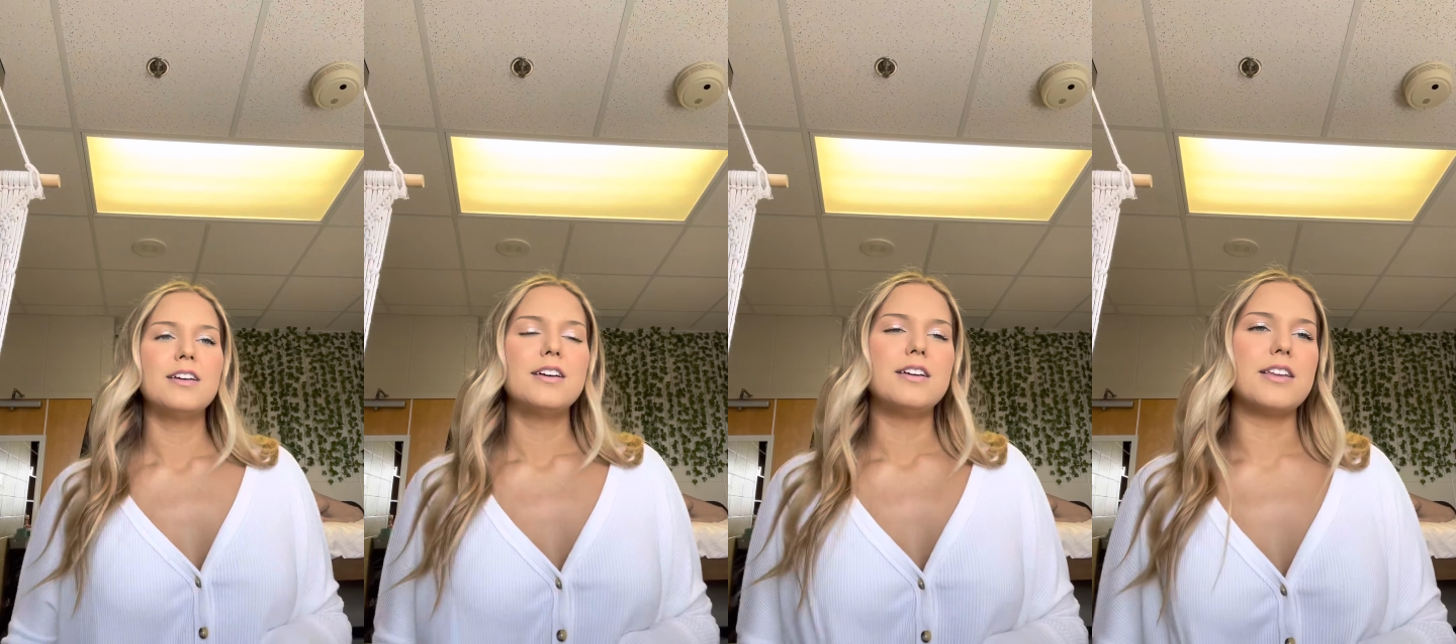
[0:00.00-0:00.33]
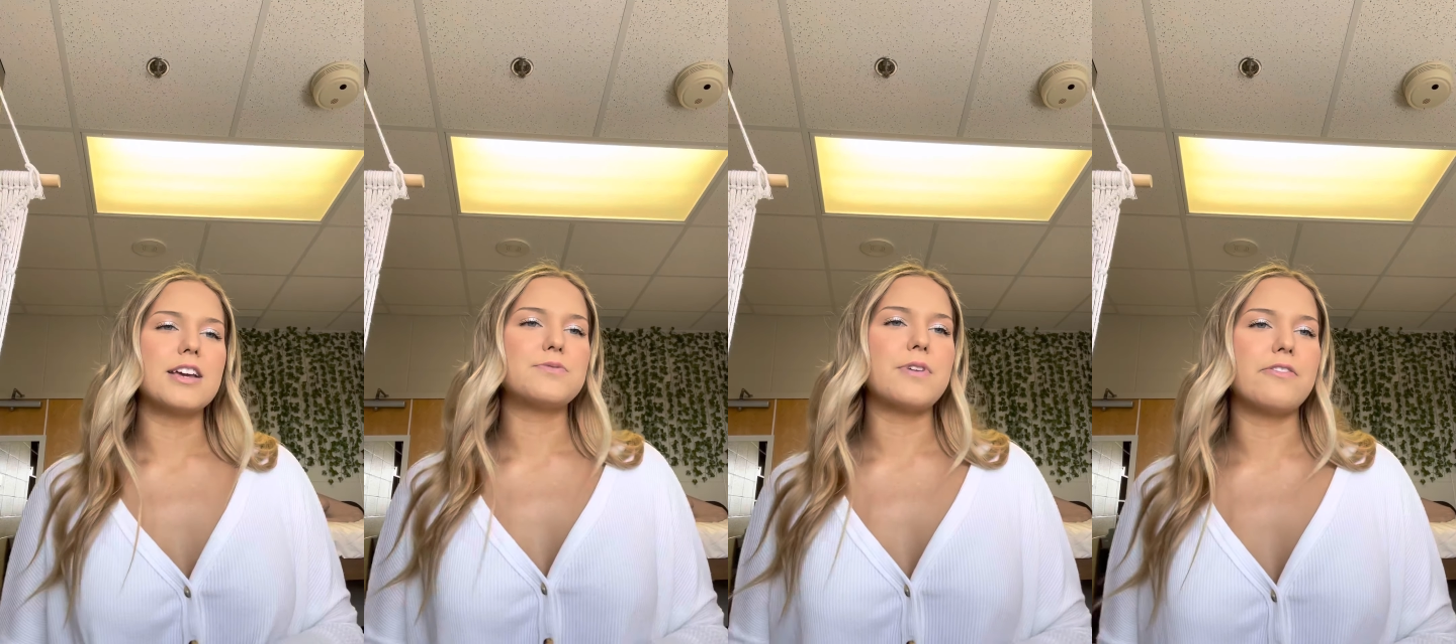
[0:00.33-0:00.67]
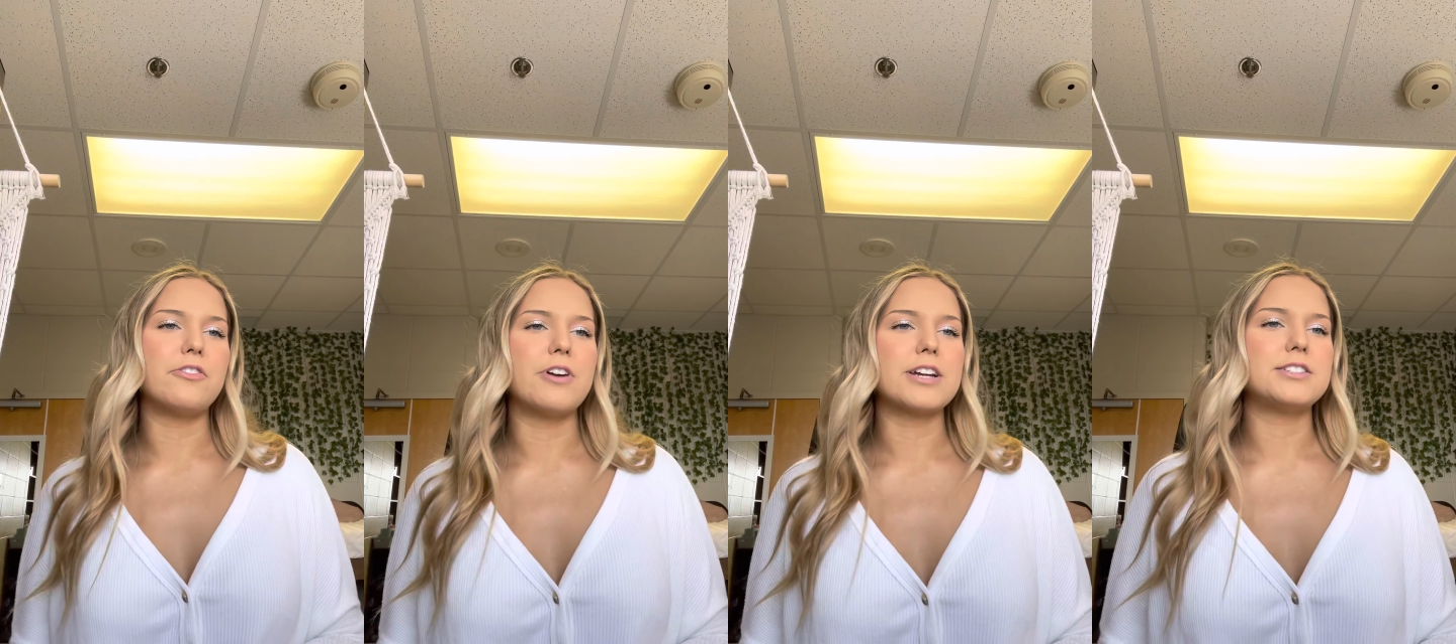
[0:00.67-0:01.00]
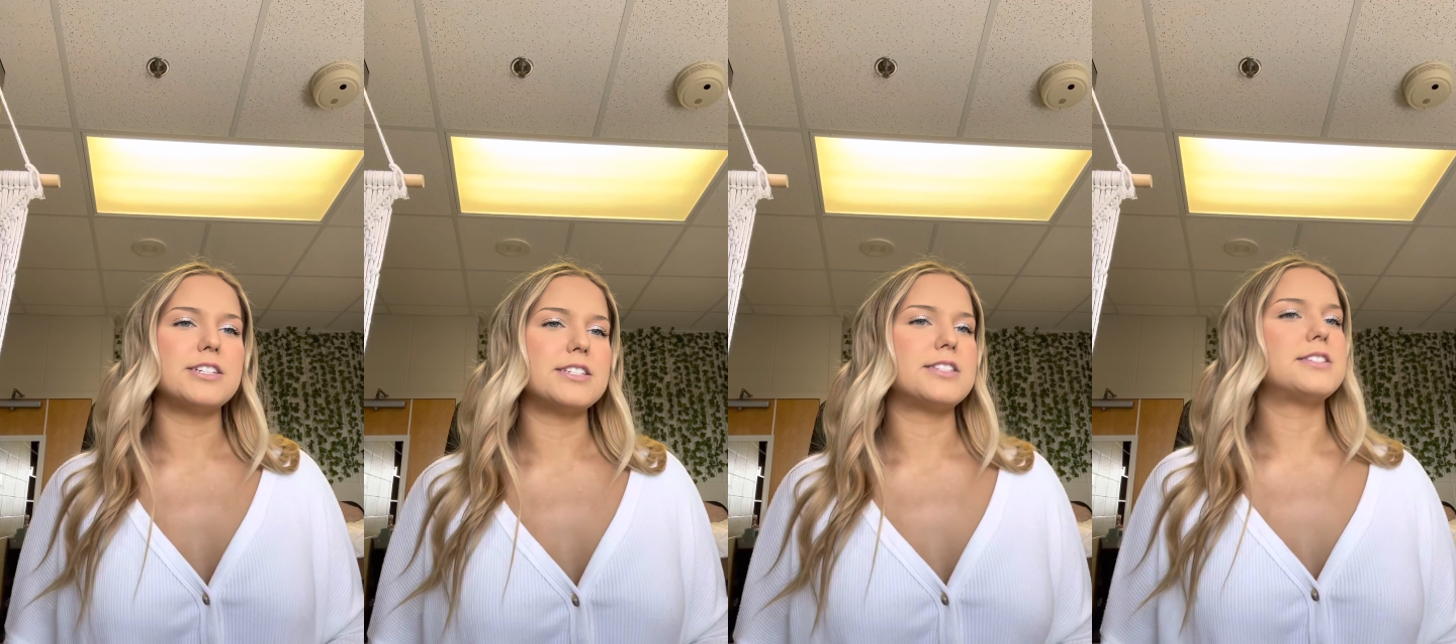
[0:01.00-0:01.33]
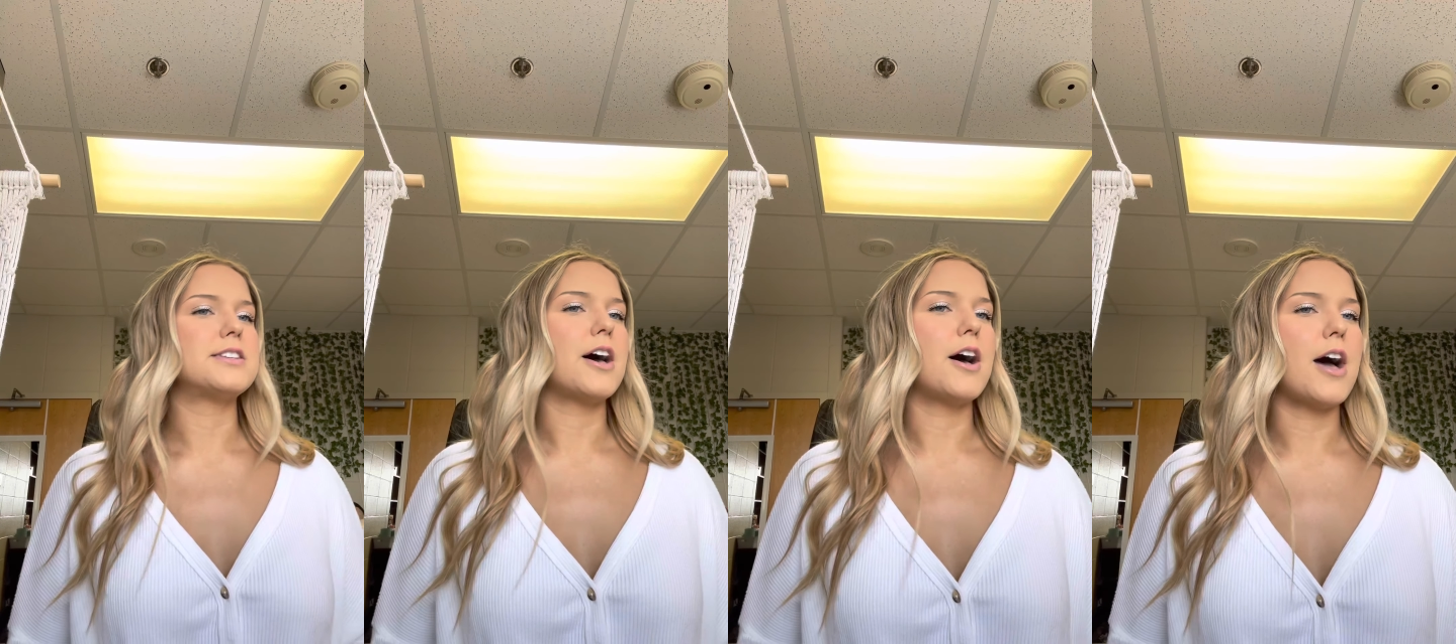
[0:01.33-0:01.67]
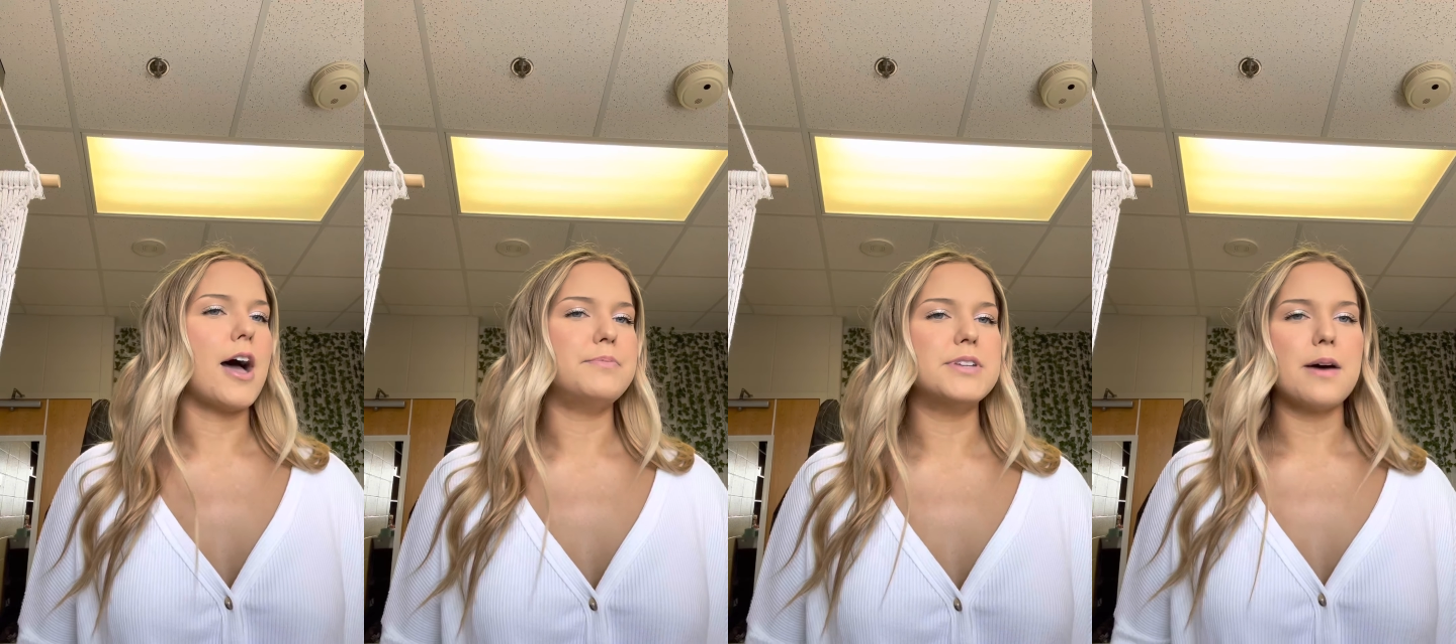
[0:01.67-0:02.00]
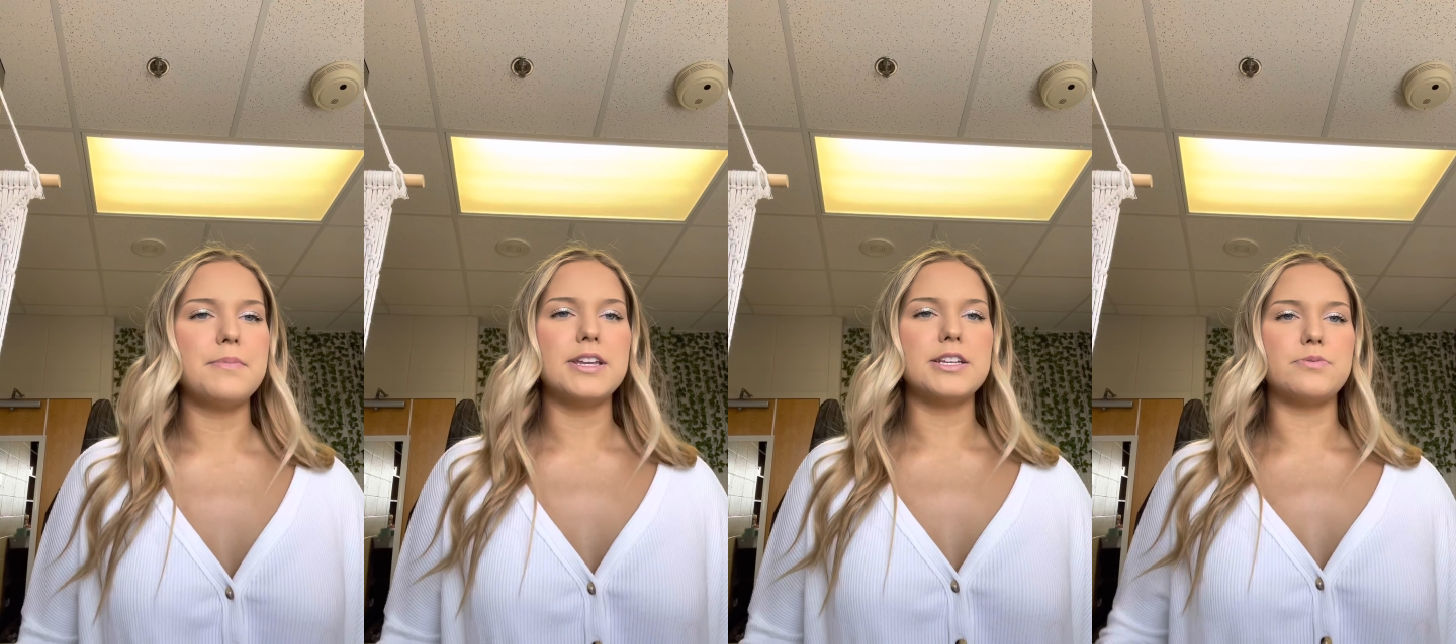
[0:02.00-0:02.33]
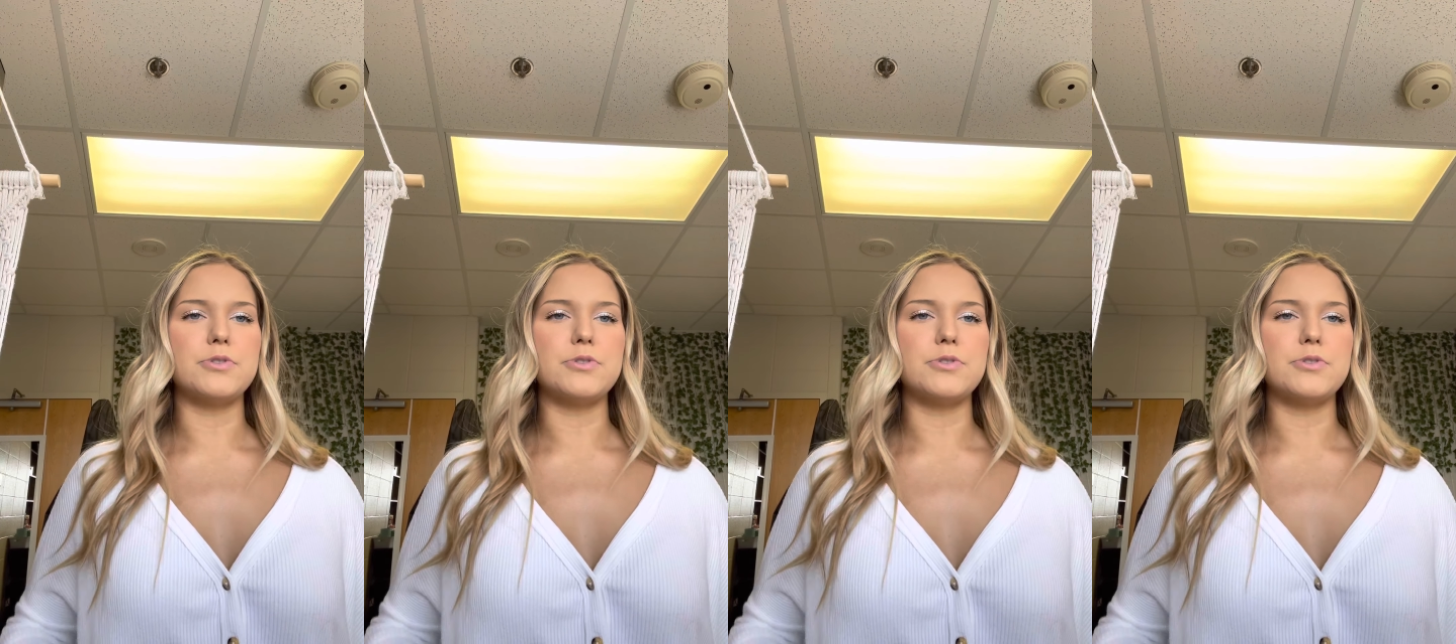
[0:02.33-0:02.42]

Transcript: Next we have the rectus abdominis,